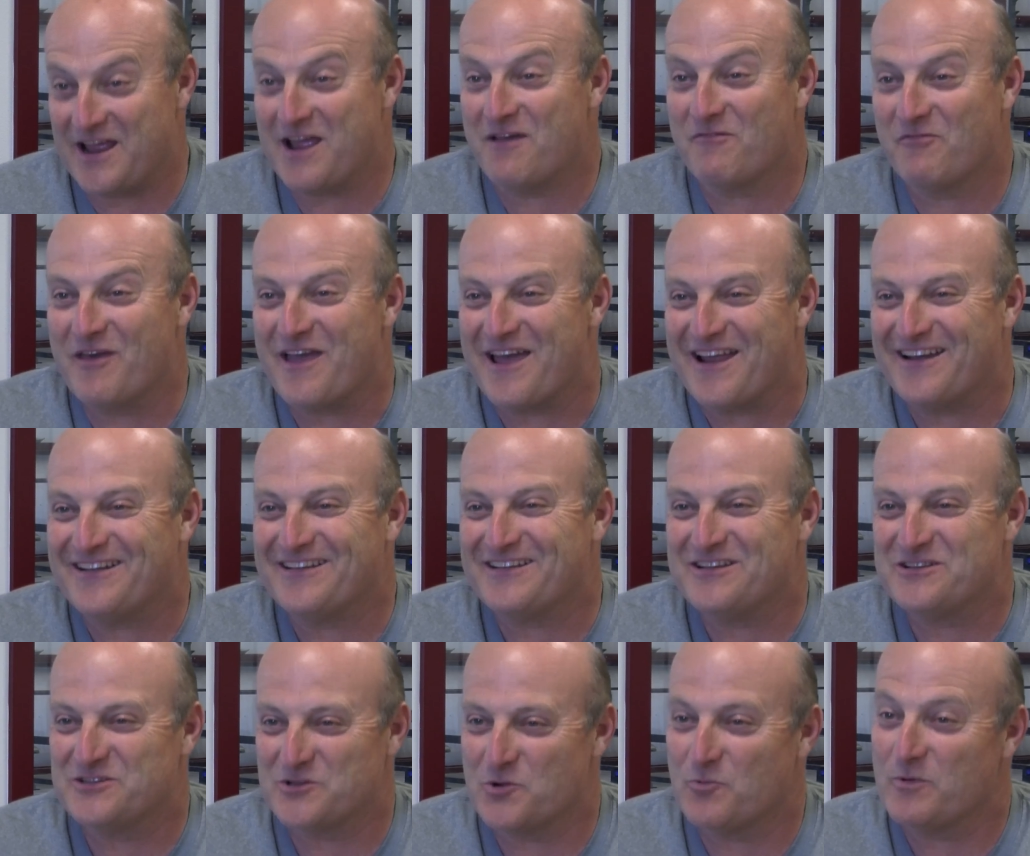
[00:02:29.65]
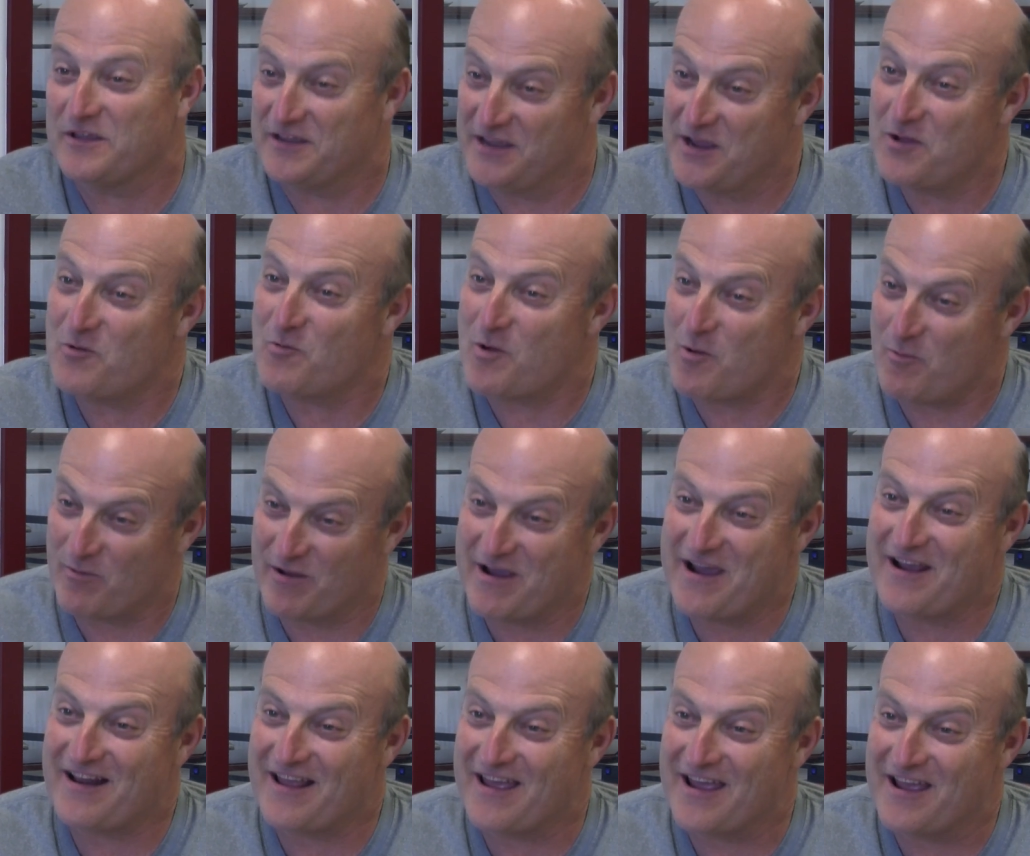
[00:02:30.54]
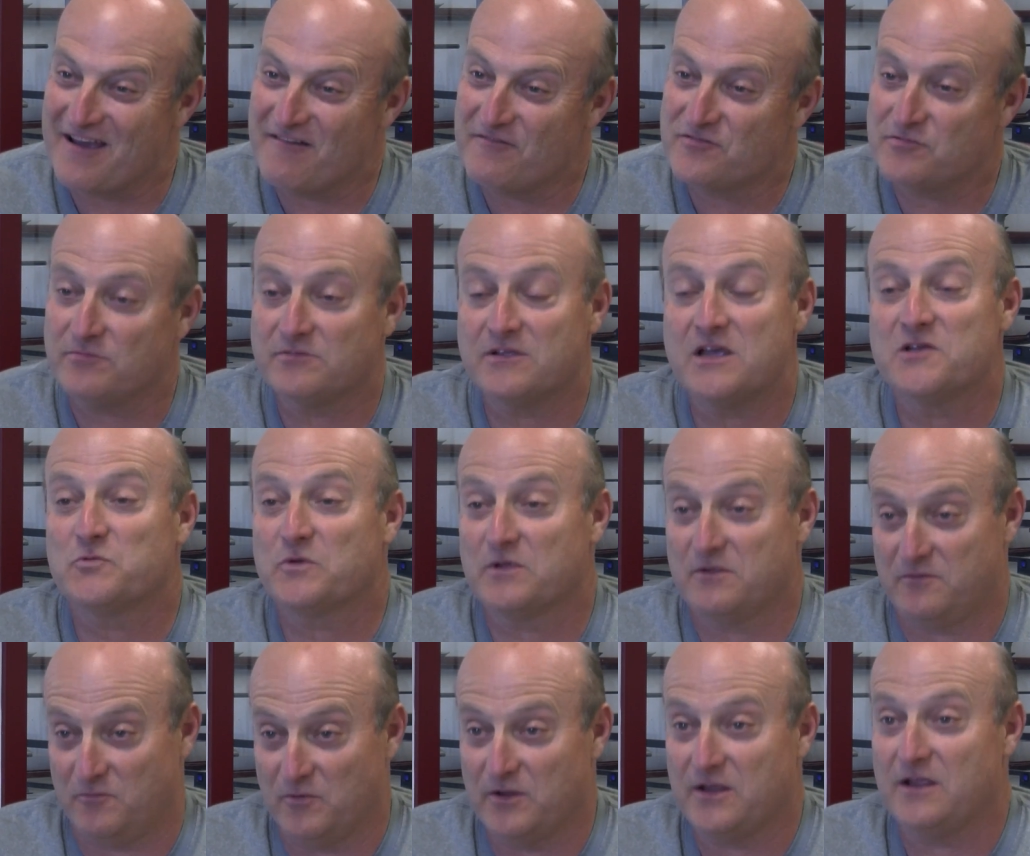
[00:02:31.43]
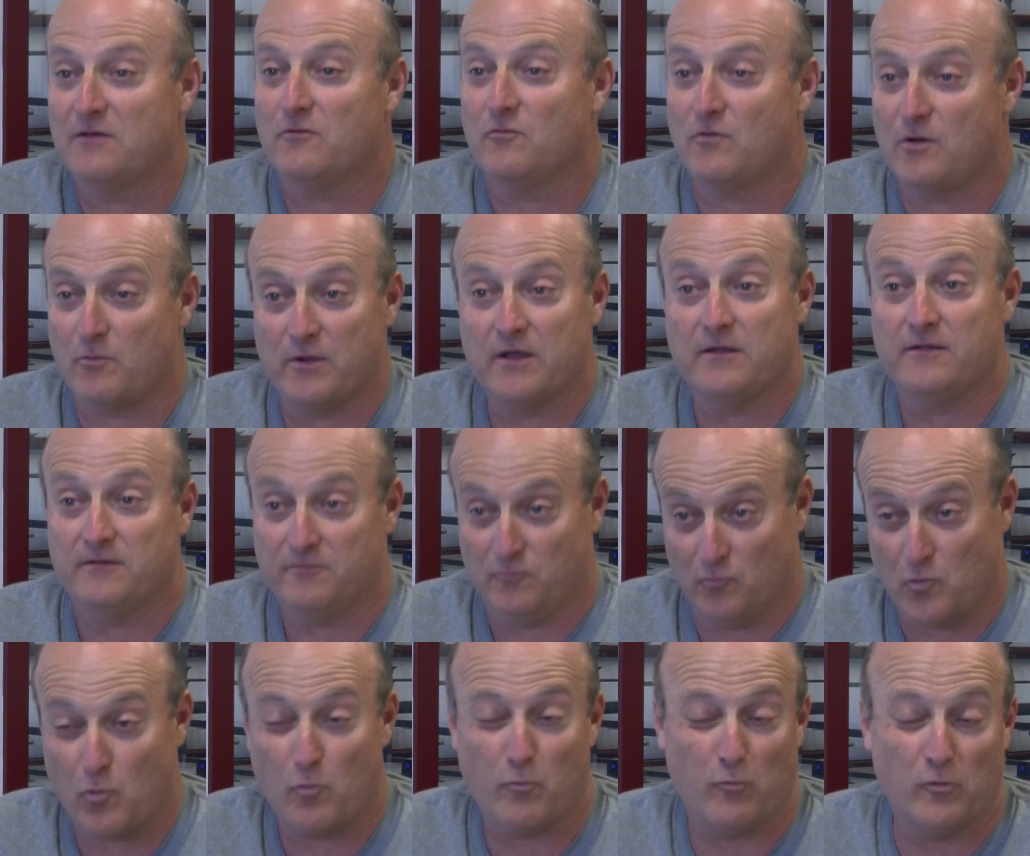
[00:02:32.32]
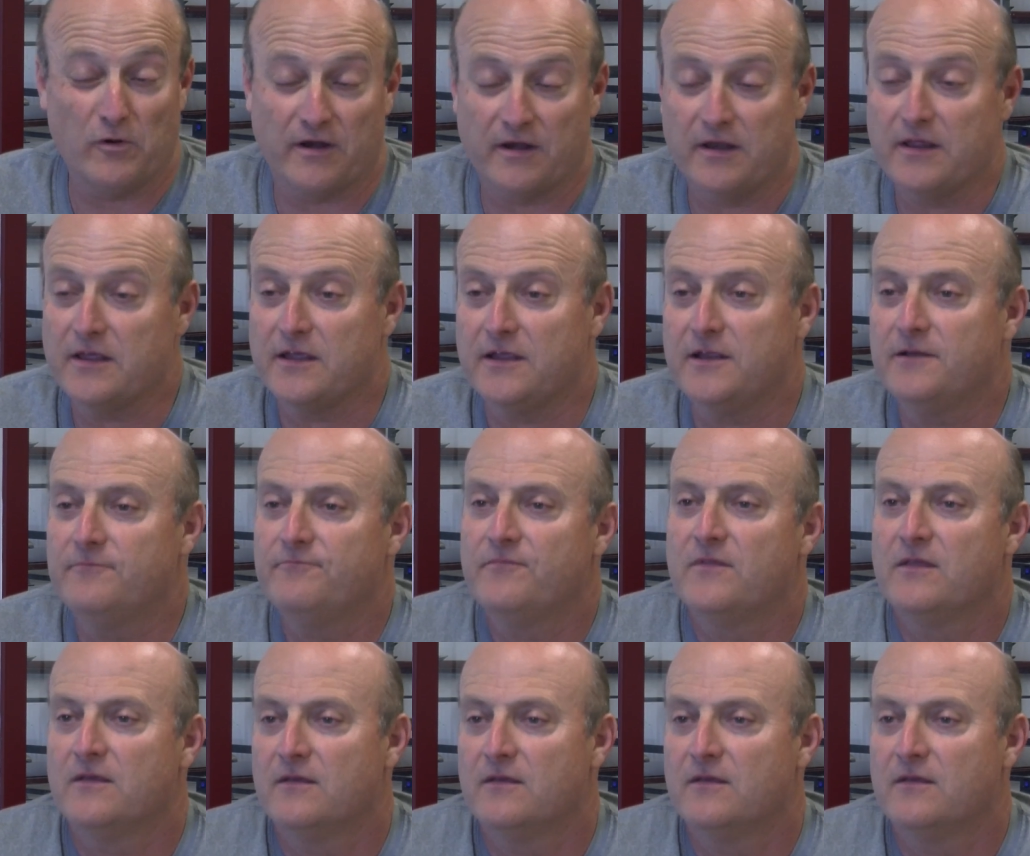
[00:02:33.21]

have that, and so we get what we got to have. Sometimes we get what we really need,